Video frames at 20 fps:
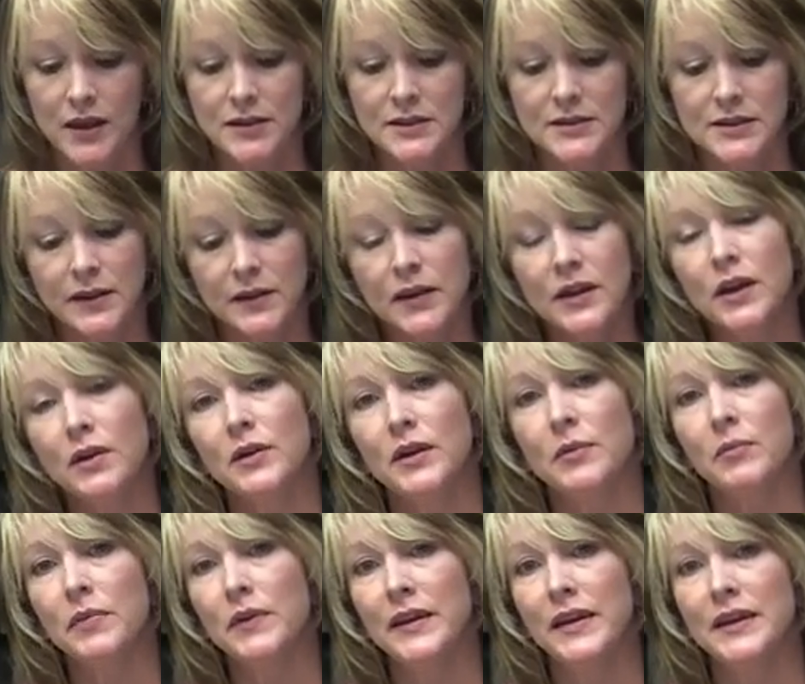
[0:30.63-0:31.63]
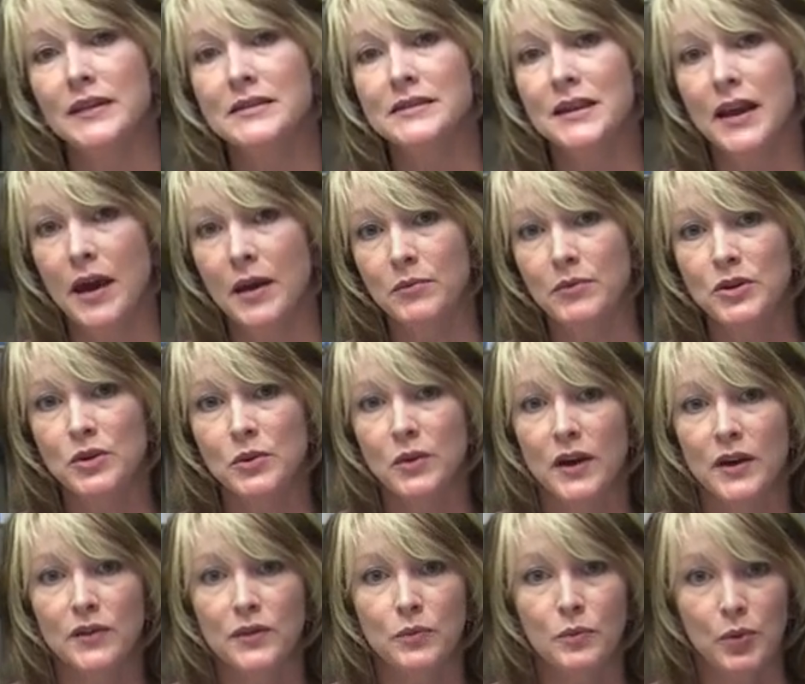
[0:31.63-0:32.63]
Silicone implants come to
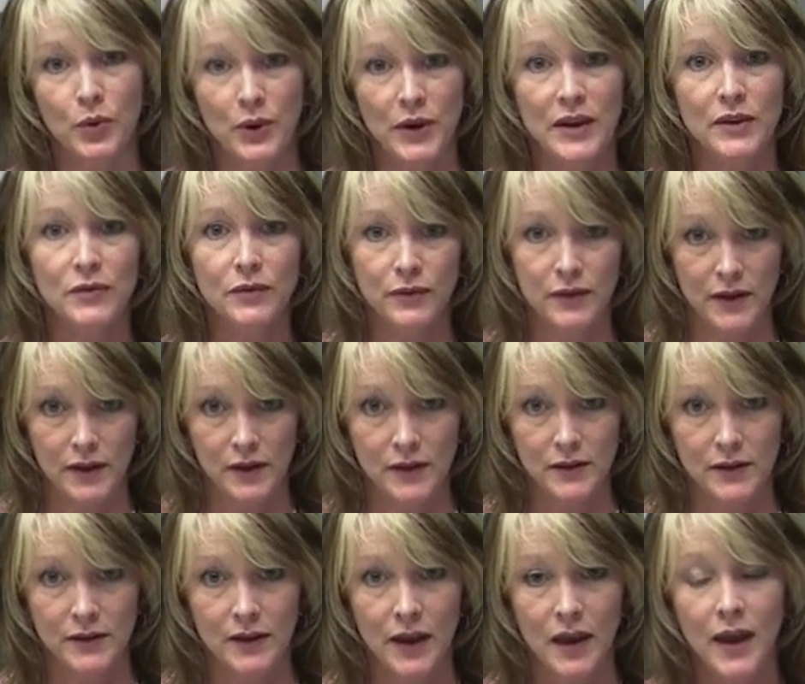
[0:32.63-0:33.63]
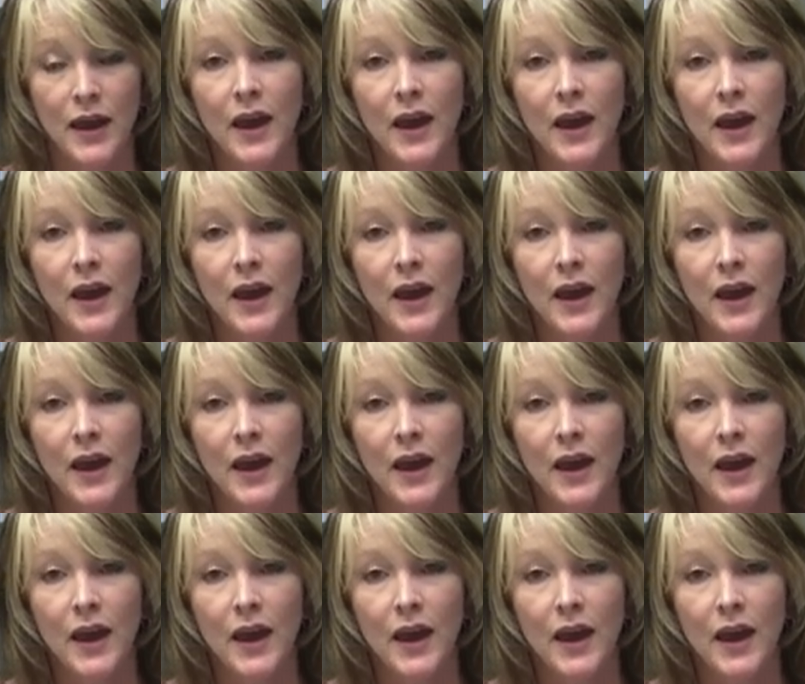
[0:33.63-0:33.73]
us pre-filled,